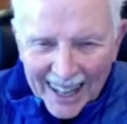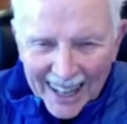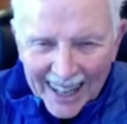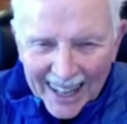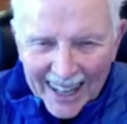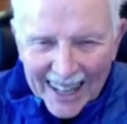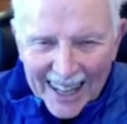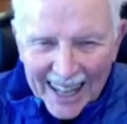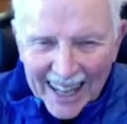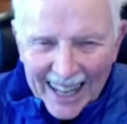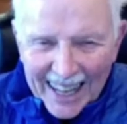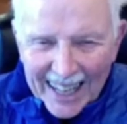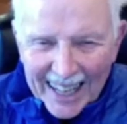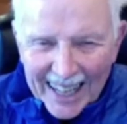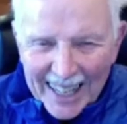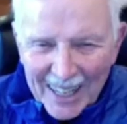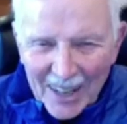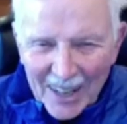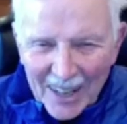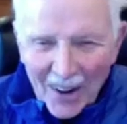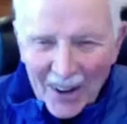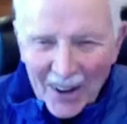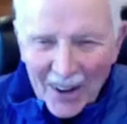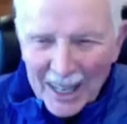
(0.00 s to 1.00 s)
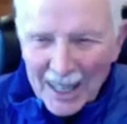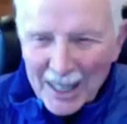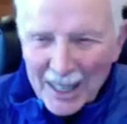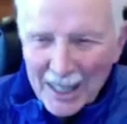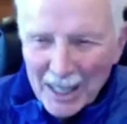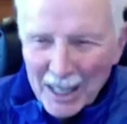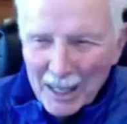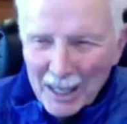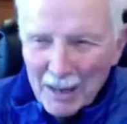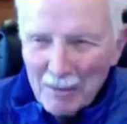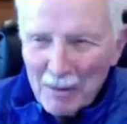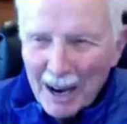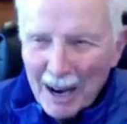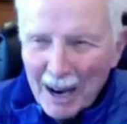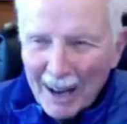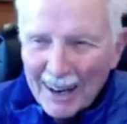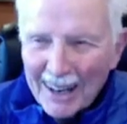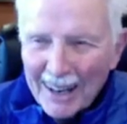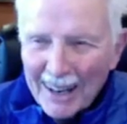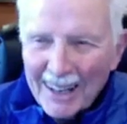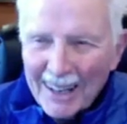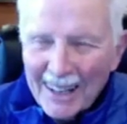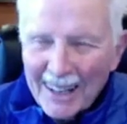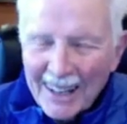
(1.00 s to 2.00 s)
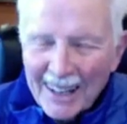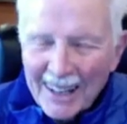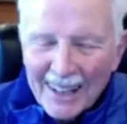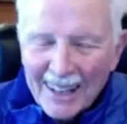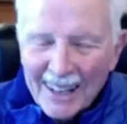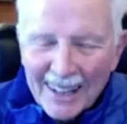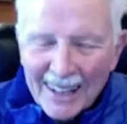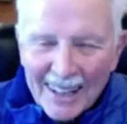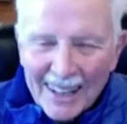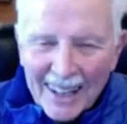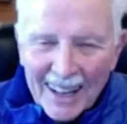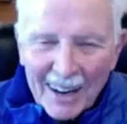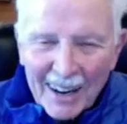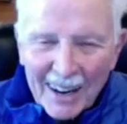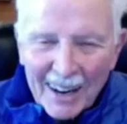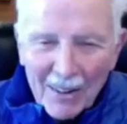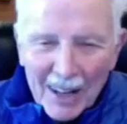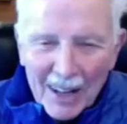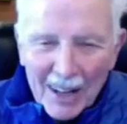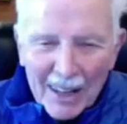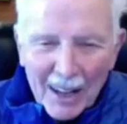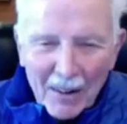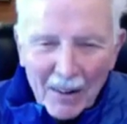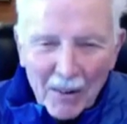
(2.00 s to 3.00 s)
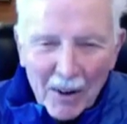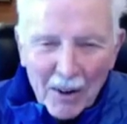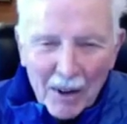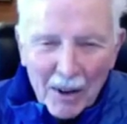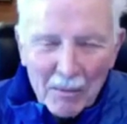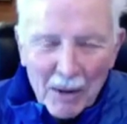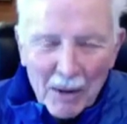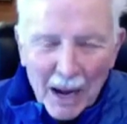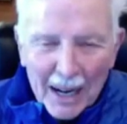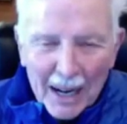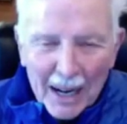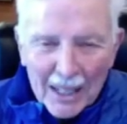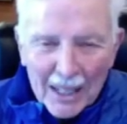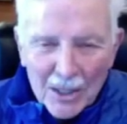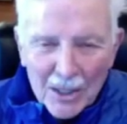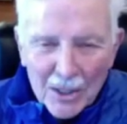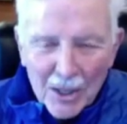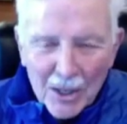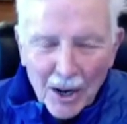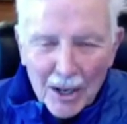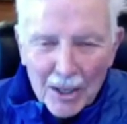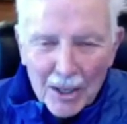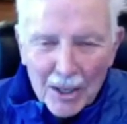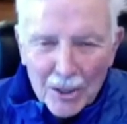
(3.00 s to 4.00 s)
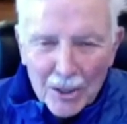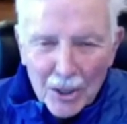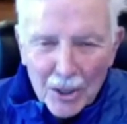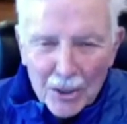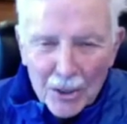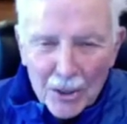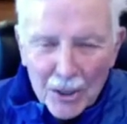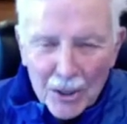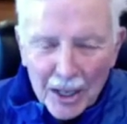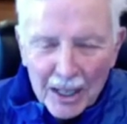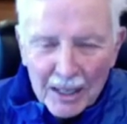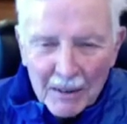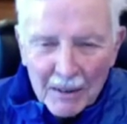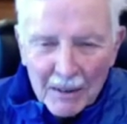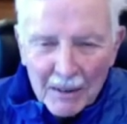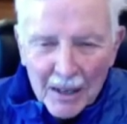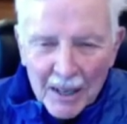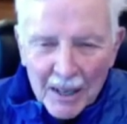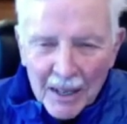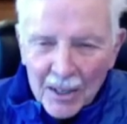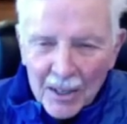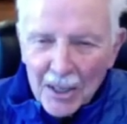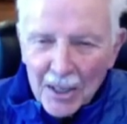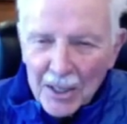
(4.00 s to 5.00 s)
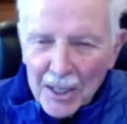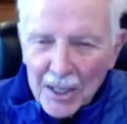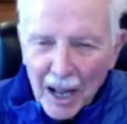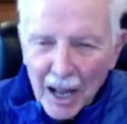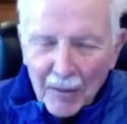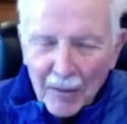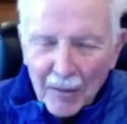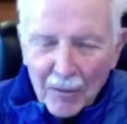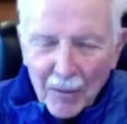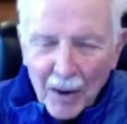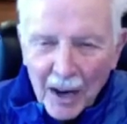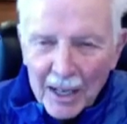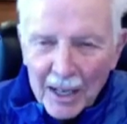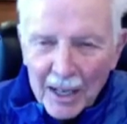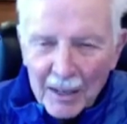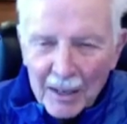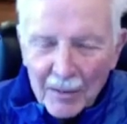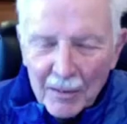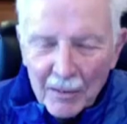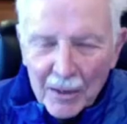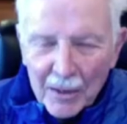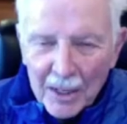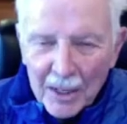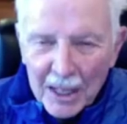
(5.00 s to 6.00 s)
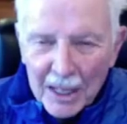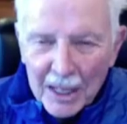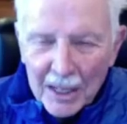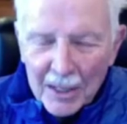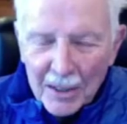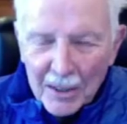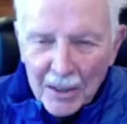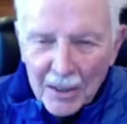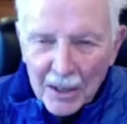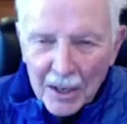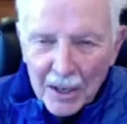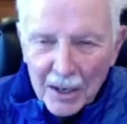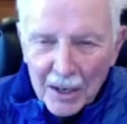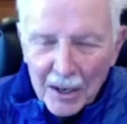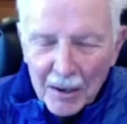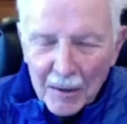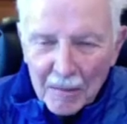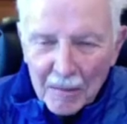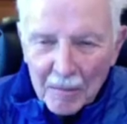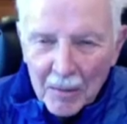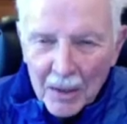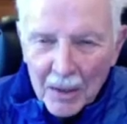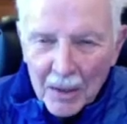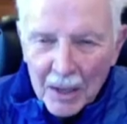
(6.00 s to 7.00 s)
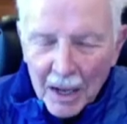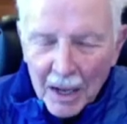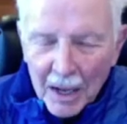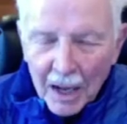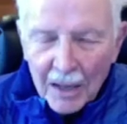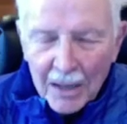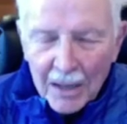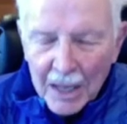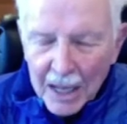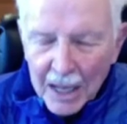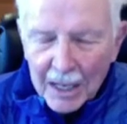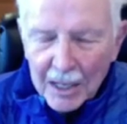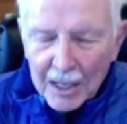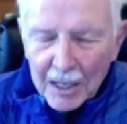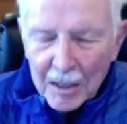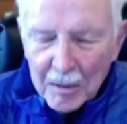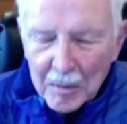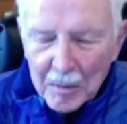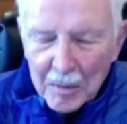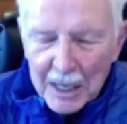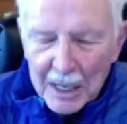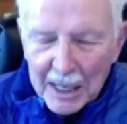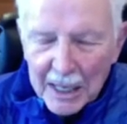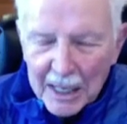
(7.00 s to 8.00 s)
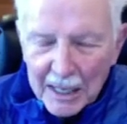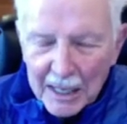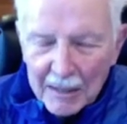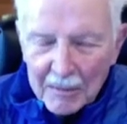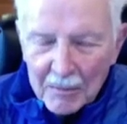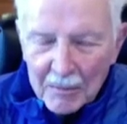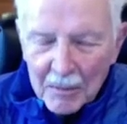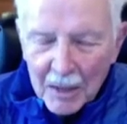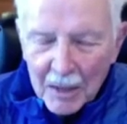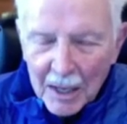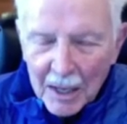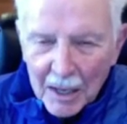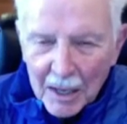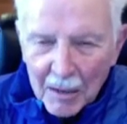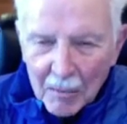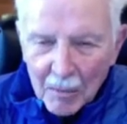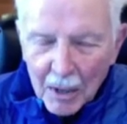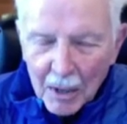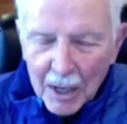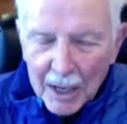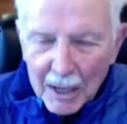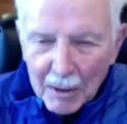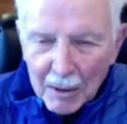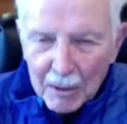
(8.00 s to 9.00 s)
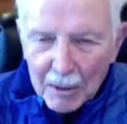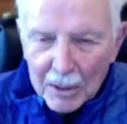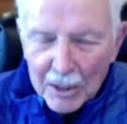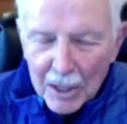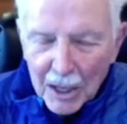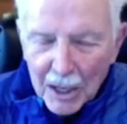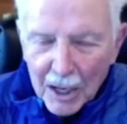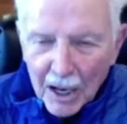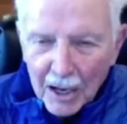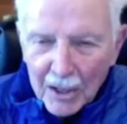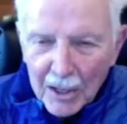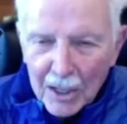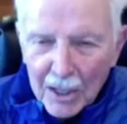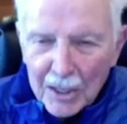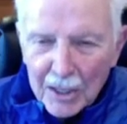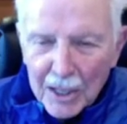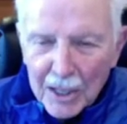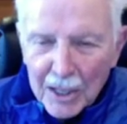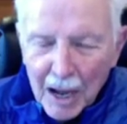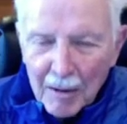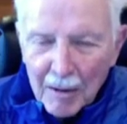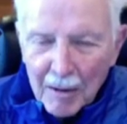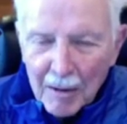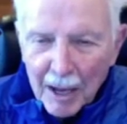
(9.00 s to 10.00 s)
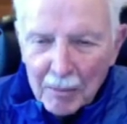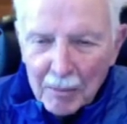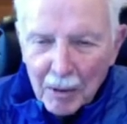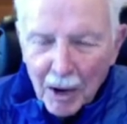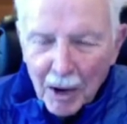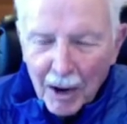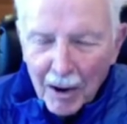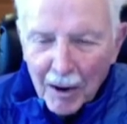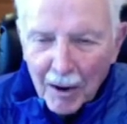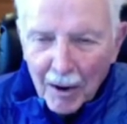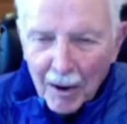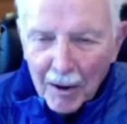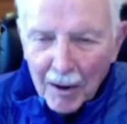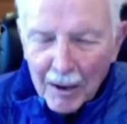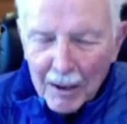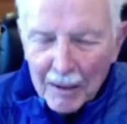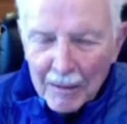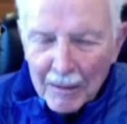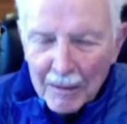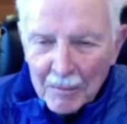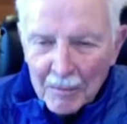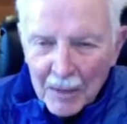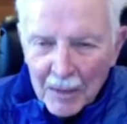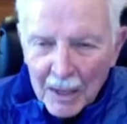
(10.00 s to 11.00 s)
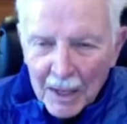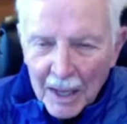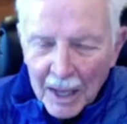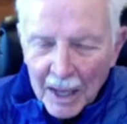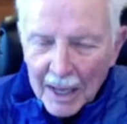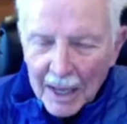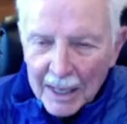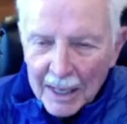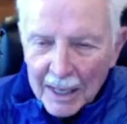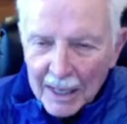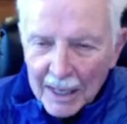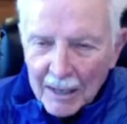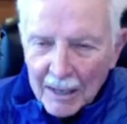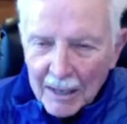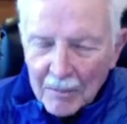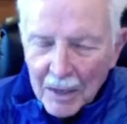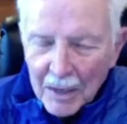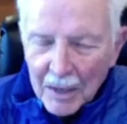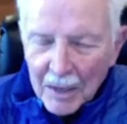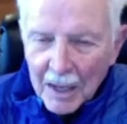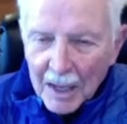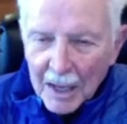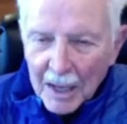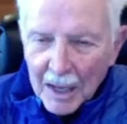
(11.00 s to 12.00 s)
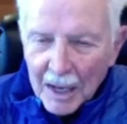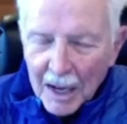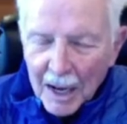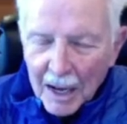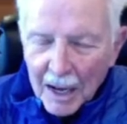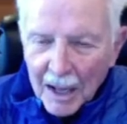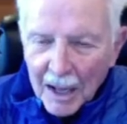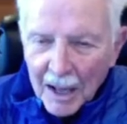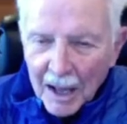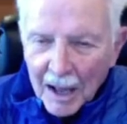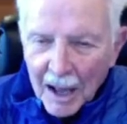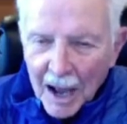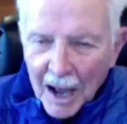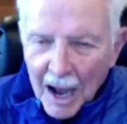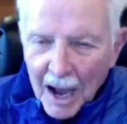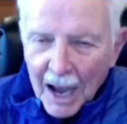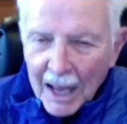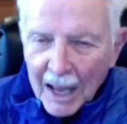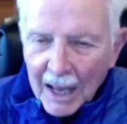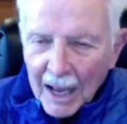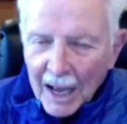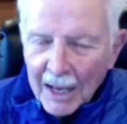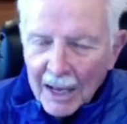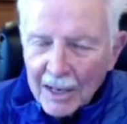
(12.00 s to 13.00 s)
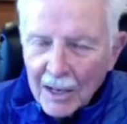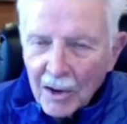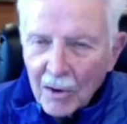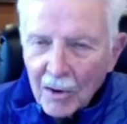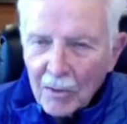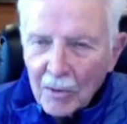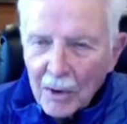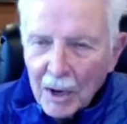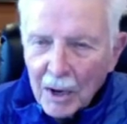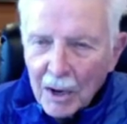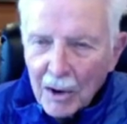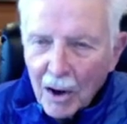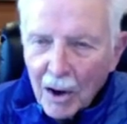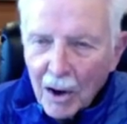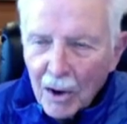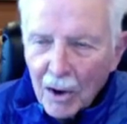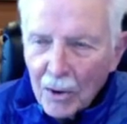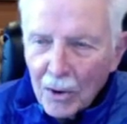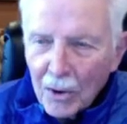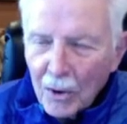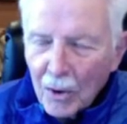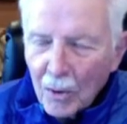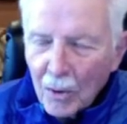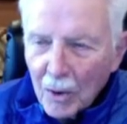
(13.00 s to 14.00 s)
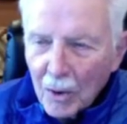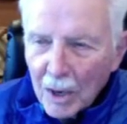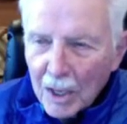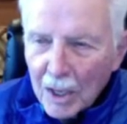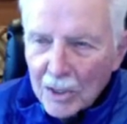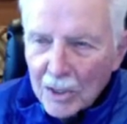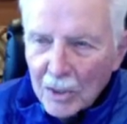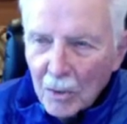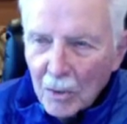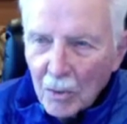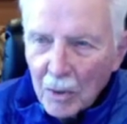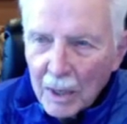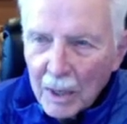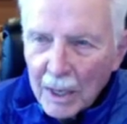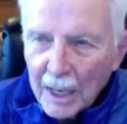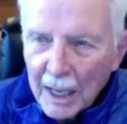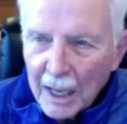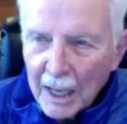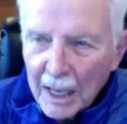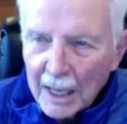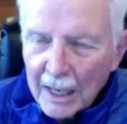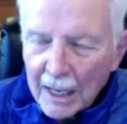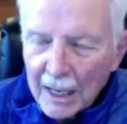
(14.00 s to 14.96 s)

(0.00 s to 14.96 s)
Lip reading: they didn't know anything about it. Anyway, they went back and started searching, could not find it for the end of the year, the end of the meeting. But it was a good time had by all. And I don't recall who it was that went ahead